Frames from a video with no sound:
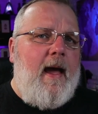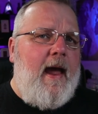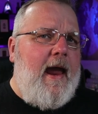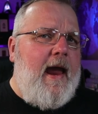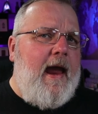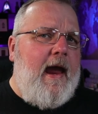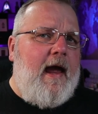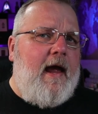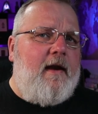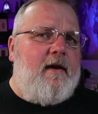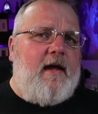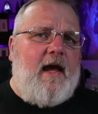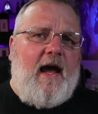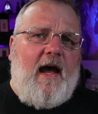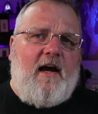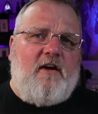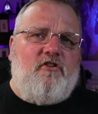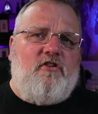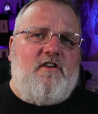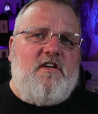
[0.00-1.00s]
and
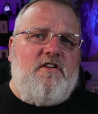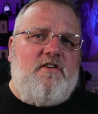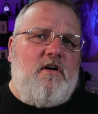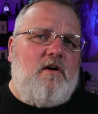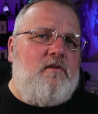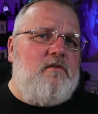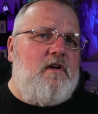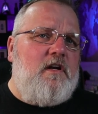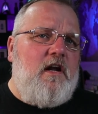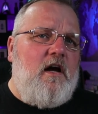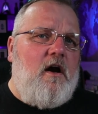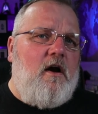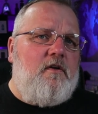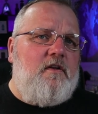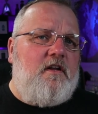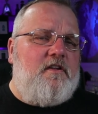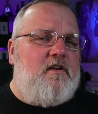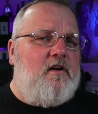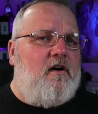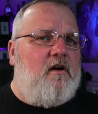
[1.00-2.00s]
actually don't know
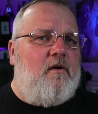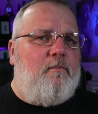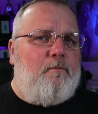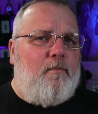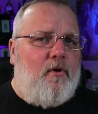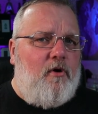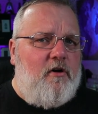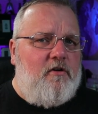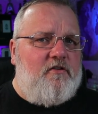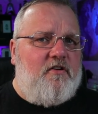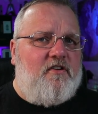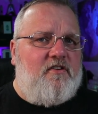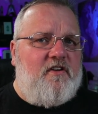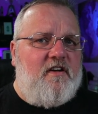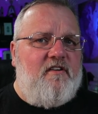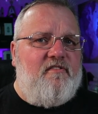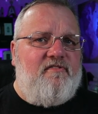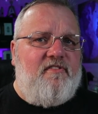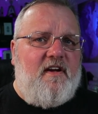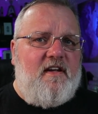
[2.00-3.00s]
that they're
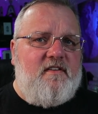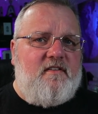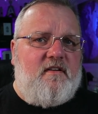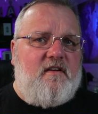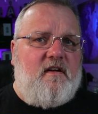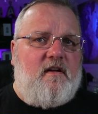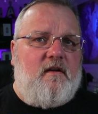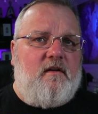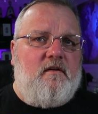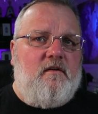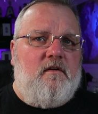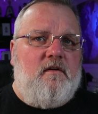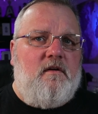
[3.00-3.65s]
purchasing fentanyl,